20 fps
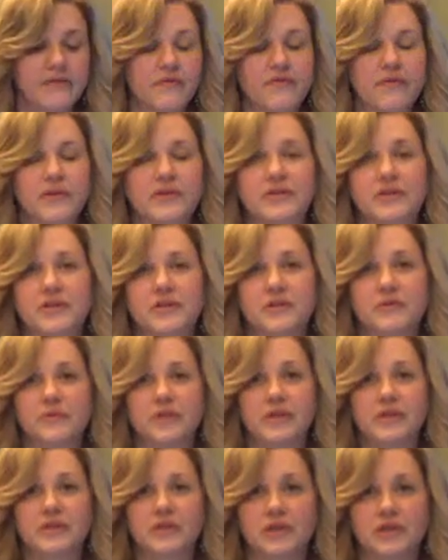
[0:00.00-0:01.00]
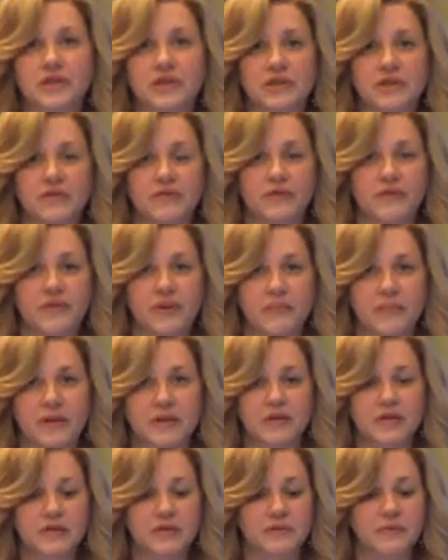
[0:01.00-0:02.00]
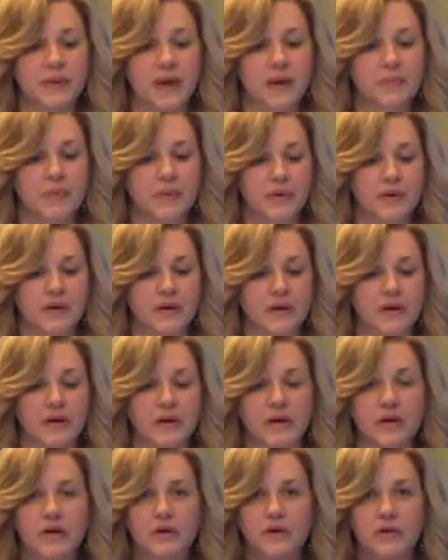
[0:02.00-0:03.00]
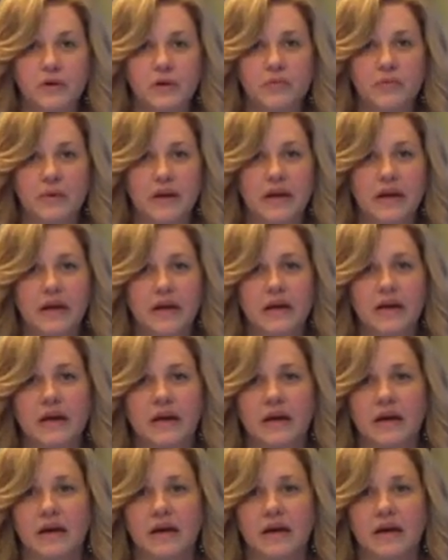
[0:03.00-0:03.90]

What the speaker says: Future research from this paper could mean